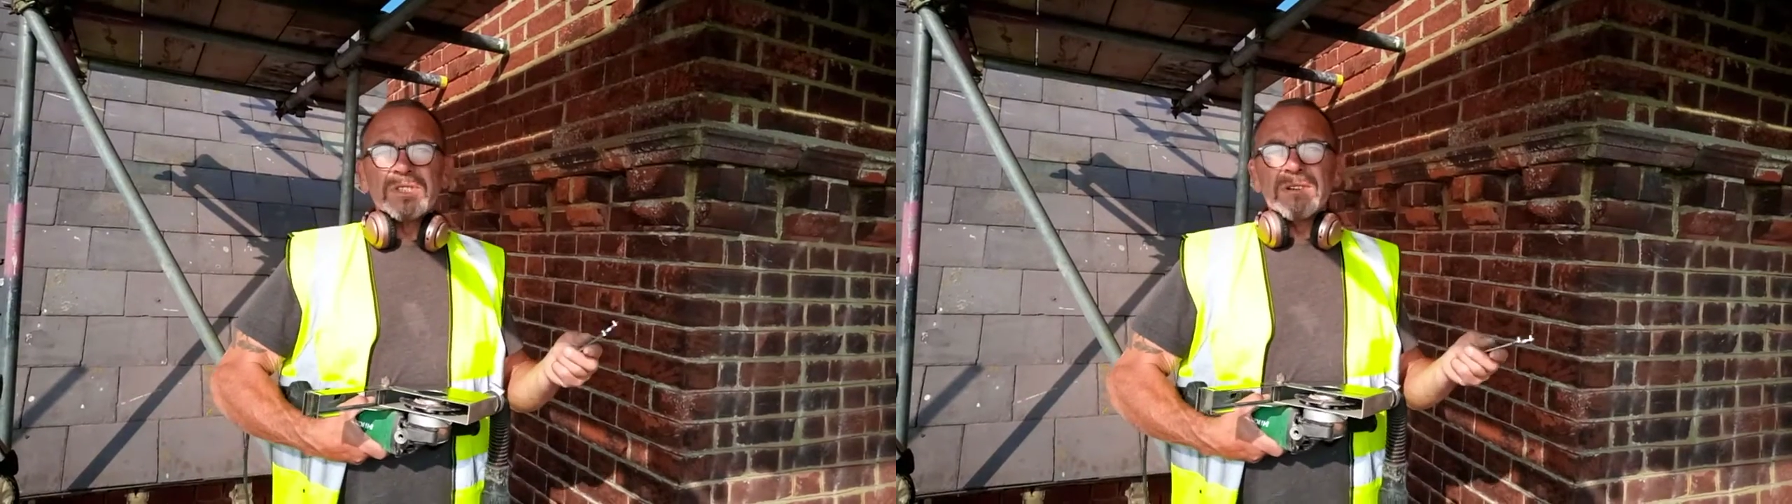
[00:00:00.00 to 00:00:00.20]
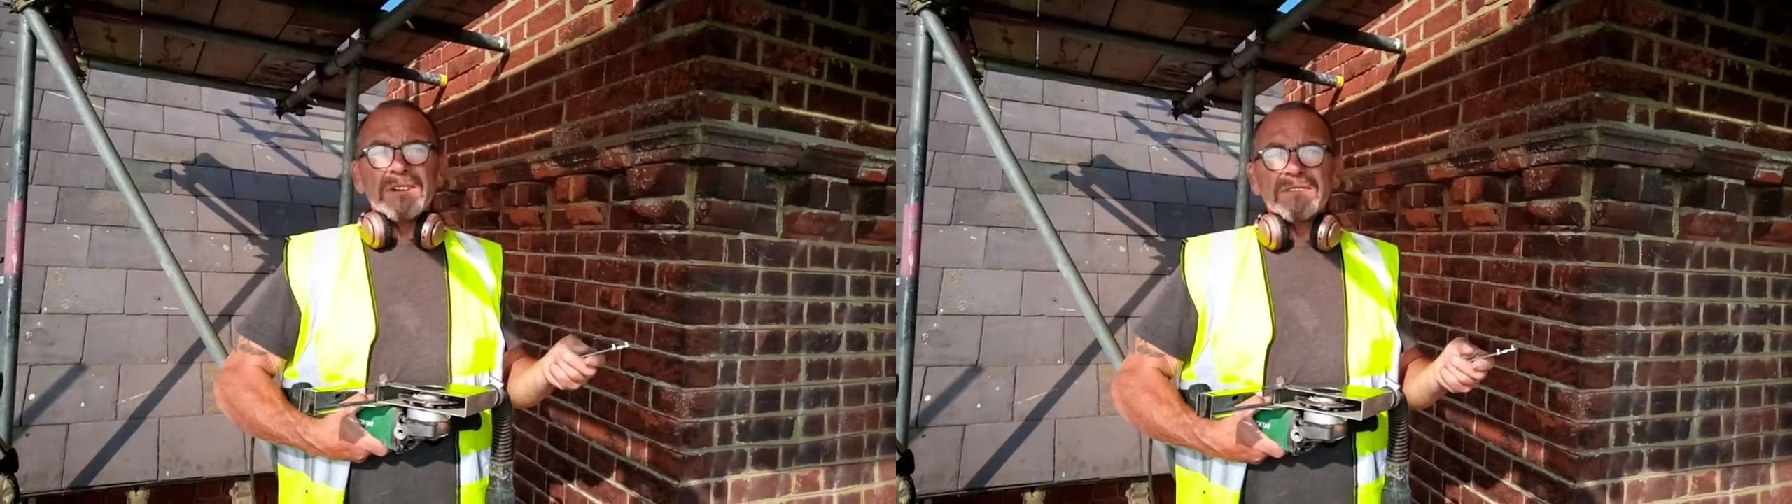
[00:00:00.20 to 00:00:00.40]

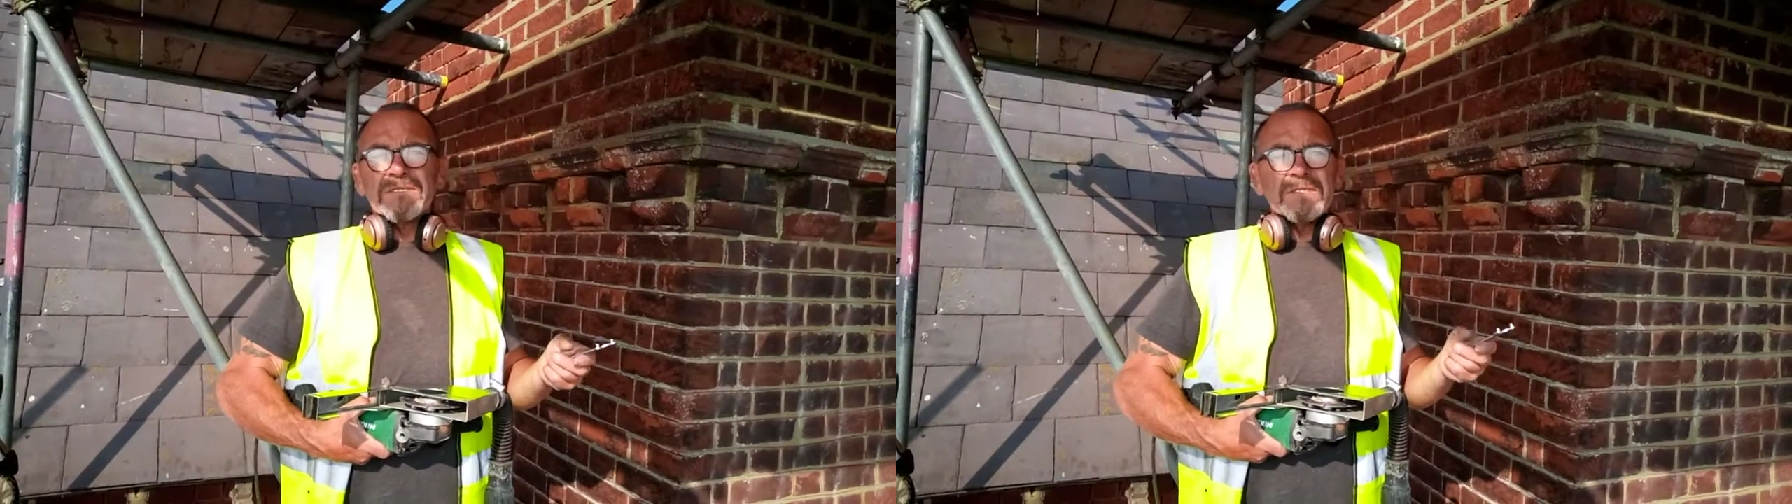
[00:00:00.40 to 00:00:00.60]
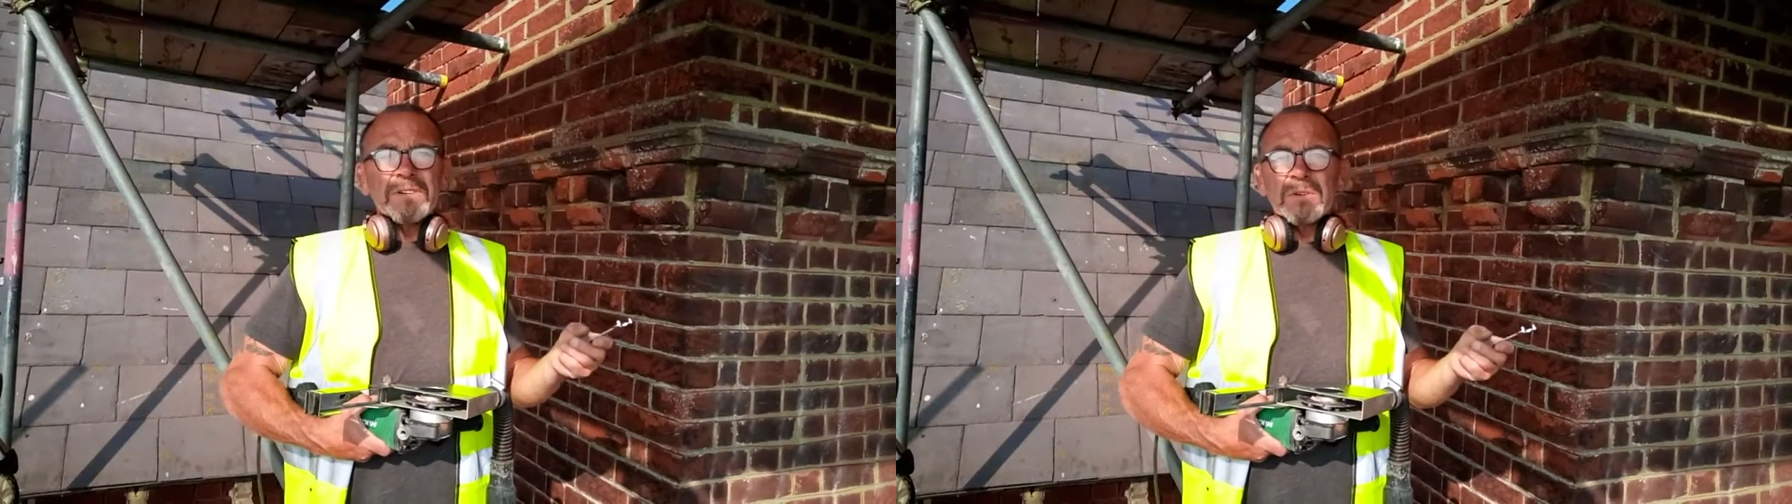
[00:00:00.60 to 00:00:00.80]

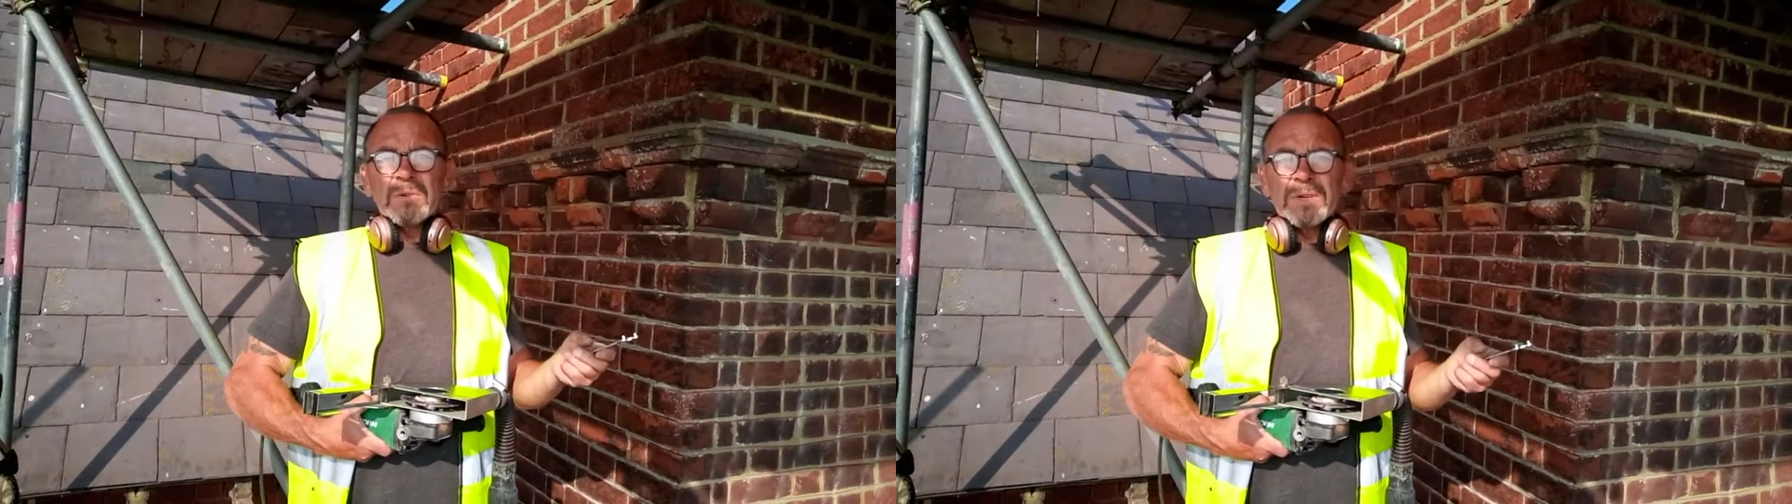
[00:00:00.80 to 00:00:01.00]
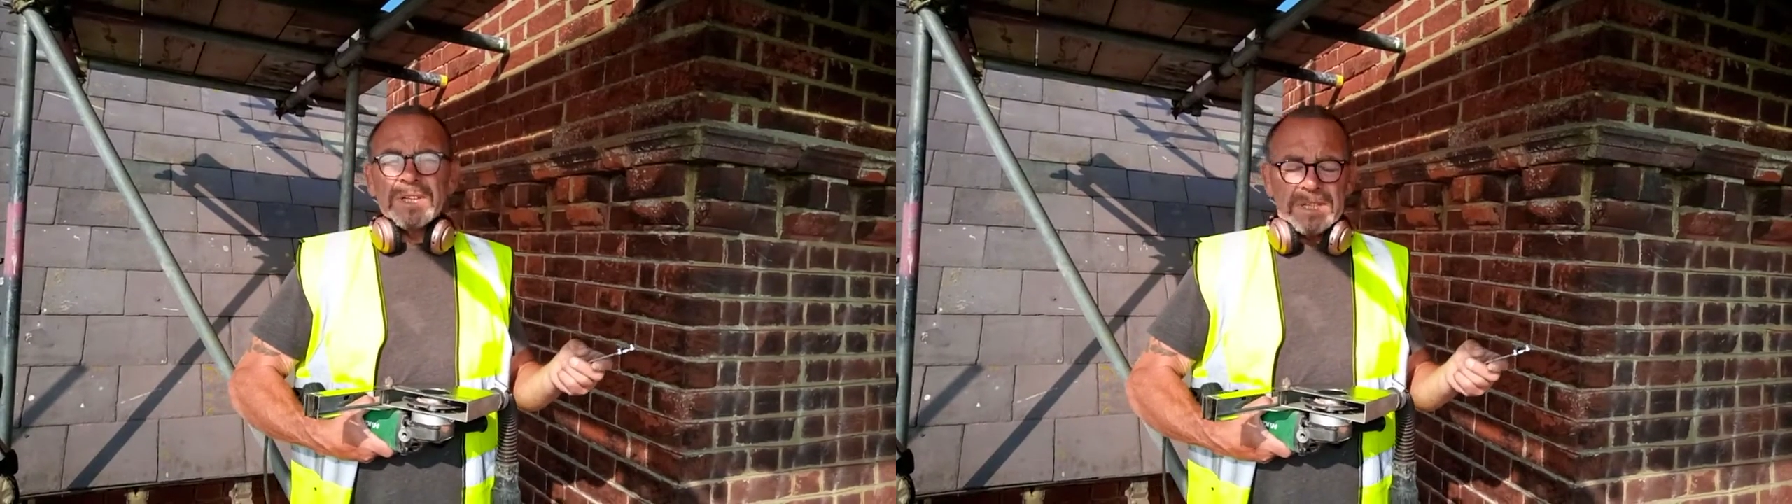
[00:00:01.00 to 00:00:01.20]
250 odd
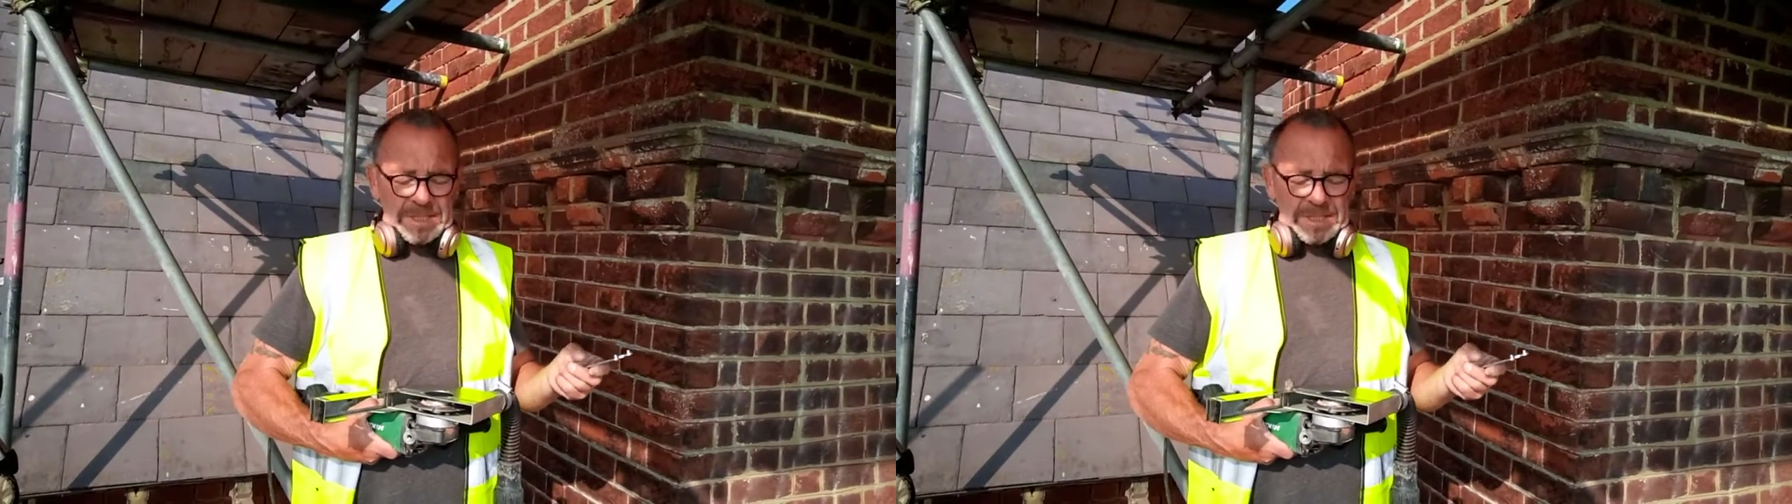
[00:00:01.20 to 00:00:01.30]
quid,